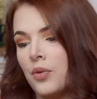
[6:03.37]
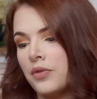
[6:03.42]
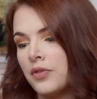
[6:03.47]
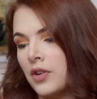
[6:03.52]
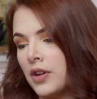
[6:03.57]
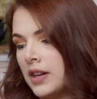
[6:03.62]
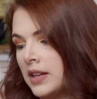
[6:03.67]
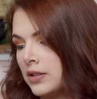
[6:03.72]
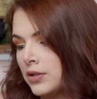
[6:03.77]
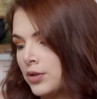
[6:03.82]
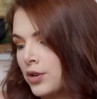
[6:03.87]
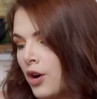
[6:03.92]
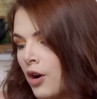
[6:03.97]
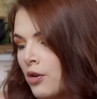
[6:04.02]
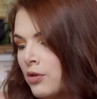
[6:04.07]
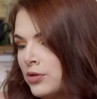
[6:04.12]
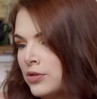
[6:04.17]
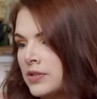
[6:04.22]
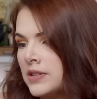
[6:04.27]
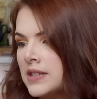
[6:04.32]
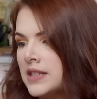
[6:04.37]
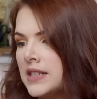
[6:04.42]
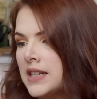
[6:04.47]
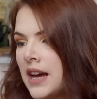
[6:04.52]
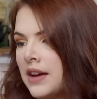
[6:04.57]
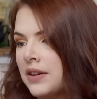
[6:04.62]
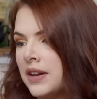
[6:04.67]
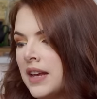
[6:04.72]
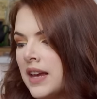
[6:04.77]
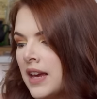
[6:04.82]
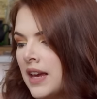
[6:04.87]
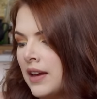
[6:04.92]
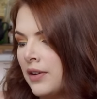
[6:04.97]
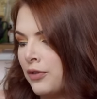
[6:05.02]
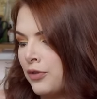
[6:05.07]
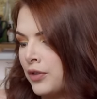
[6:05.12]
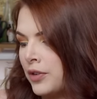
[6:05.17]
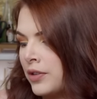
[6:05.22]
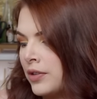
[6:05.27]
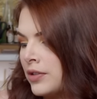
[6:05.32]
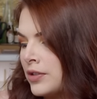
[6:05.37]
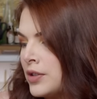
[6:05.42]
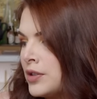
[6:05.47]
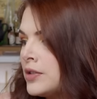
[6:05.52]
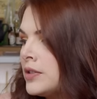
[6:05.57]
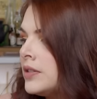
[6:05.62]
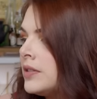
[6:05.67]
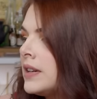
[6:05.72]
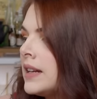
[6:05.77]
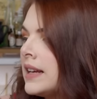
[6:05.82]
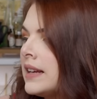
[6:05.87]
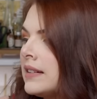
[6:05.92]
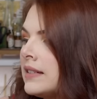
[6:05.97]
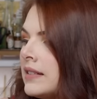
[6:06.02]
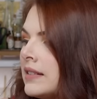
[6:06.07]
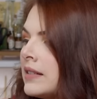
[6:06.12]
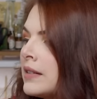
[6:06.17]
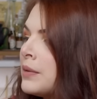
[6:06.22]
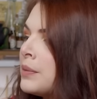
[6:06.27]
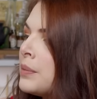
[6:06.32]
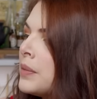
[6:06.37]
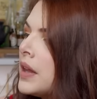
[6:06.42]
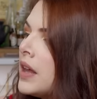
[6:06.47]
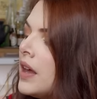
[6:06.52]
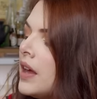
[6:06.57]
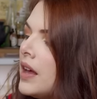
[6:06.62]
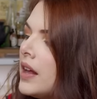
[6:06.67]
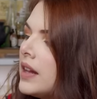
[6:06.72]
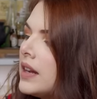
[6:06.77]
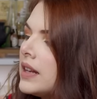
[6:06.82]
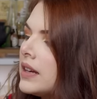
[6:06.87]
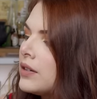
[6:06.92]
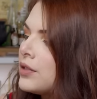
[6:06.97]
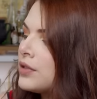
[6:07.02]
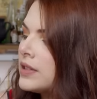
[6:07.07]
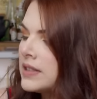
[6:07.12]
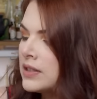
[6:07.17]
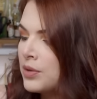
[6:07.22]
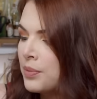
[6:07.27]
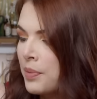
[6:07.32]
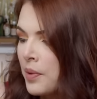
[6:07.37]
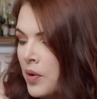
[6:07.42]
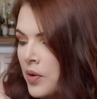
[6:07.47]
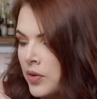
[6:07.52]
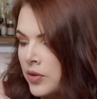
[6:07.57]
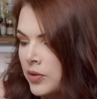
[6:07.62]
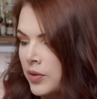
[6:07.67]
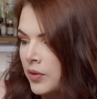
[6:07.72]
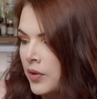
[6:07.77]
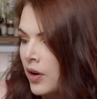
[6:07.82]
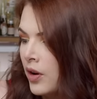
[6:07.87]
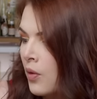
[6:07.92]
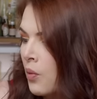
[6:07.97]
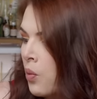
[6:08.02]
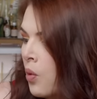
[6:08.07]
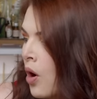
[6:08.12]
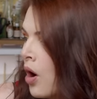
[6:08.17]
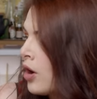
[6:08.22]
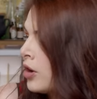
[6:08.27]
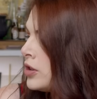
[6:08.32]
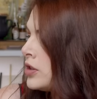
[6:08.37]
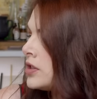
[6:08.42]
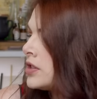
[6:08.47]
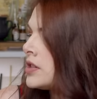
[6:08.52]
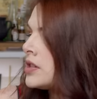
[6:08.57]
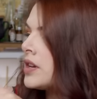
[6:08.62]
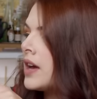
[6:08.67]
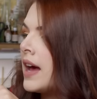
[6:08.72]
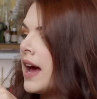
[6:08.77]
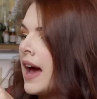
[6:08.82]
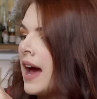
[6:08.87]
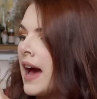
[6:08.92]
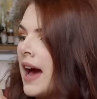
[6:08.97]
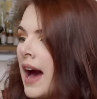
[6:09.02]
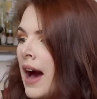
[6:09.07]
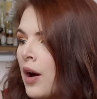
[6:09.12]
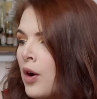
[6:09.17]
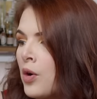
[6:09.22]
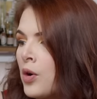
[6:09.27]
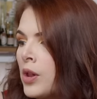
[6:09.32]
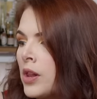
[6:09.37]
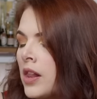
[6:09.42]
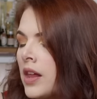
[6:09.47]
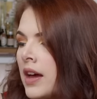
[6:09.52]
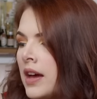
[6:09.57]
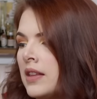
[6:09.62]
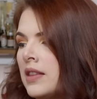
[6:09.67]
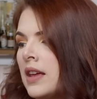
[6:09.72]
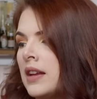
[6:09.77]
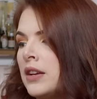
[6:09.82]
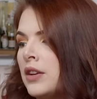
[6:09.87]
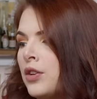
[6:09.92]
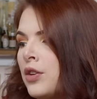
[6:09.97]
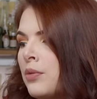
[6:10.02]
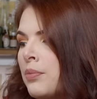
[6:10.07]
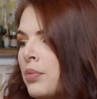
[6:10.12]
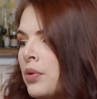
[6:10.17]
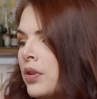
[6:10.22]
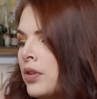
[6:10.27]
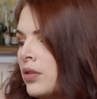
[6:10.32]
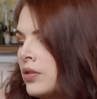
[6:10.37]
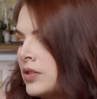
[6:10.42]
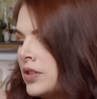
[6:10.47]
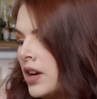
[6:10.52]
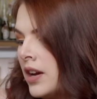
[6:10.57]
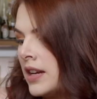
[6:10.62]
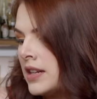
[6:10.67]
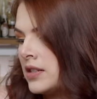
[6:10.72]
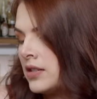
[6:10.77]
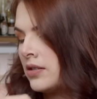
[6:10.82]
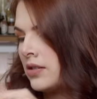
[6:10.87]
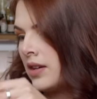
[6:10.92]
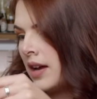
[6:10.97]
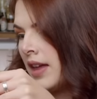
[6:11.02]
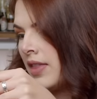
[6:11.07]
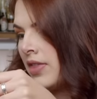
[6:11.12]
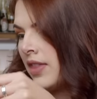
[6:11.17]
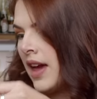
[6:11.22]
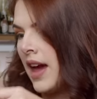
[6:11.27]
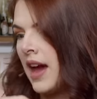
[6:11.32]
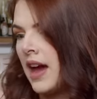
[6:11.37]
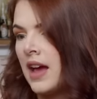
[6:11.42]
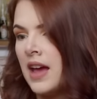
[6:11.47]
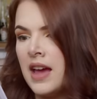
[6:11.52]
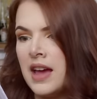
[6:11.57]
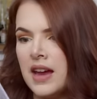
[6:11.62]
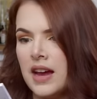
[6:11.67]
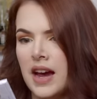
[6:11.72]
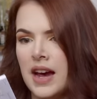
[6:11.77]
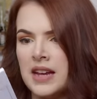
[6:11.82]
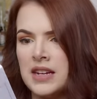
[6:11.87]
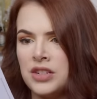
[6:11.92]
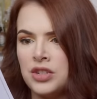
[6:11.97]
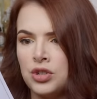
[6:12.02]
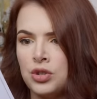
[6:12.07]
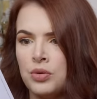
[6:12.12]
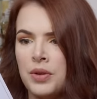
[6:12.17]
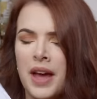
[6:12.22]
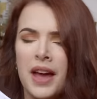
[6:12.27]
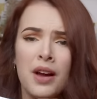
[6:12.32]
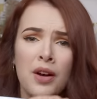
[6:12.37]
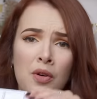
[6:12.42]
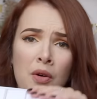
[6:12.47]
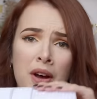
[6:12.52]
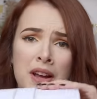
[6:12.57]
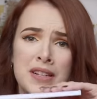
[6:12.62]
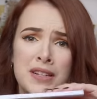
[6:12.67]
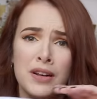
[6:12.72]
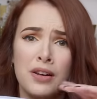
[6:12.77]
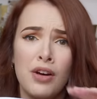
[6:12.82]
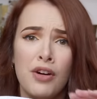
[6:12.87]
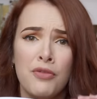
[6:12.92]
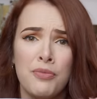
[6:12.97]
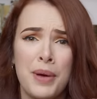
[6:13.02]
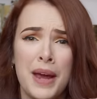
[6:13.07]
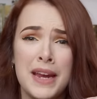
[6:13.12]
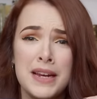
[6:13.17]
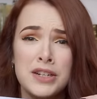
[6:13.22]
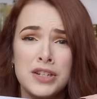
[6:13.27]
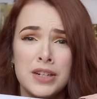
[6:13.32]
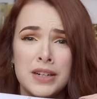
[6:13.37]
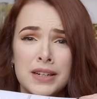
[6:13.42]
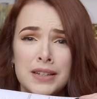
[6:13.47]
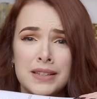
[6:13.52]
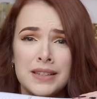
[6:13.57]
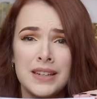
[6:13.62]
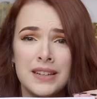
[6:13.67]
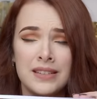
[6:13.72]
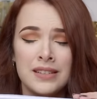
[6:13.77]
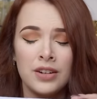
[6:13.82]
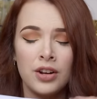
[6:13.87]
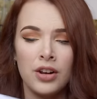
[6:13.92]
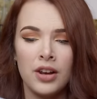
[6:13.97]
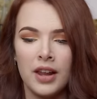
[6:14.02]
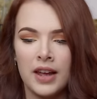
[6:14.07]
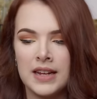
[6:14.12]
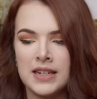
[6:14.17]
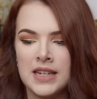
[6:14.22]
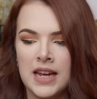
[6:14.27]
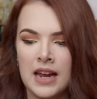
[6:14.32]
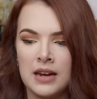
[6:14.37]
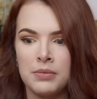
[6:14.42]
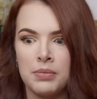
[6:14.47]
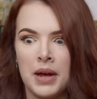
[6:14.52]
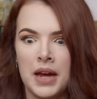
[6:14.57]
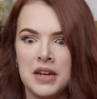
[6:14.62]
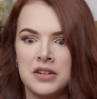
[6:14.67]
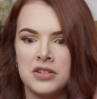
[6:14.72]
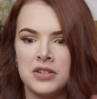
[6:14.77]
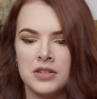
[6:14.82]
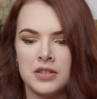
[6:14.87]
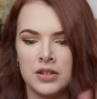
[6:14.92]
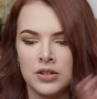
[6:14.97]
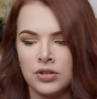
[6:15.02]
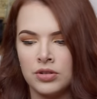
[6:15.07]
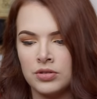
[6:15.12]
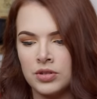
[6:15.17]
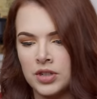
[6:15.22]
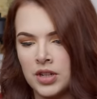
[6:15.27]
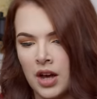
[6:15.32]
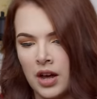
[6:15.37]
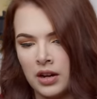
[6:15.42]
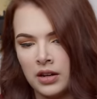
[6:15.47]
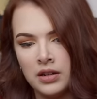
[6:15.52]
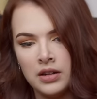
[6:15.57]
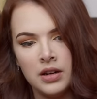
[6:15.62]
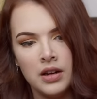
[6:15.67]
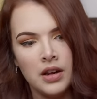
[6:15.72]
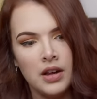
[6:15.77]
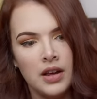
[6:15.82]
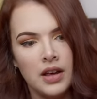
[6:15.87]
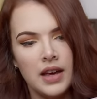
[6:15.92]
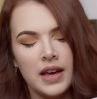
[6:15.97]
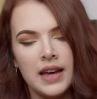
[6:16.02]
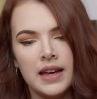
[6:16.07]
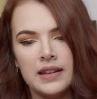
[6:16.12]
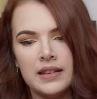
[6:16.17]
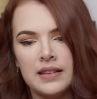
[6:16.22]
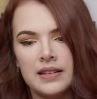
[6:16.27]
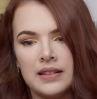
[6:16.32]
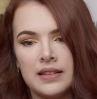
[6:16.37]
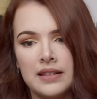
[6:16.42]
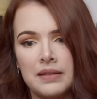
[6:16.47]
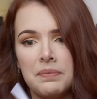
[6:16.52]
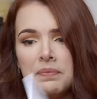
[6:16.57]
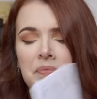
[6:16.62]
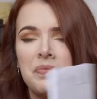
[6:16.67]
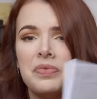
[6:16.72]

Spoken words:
We've got little cauldrons down here for your to-do lists and little crystal balls. We've got a wand, an owl, and then you could put your title in there. And you get quite a lot of pages. It's not like 10 pages and you're done. It's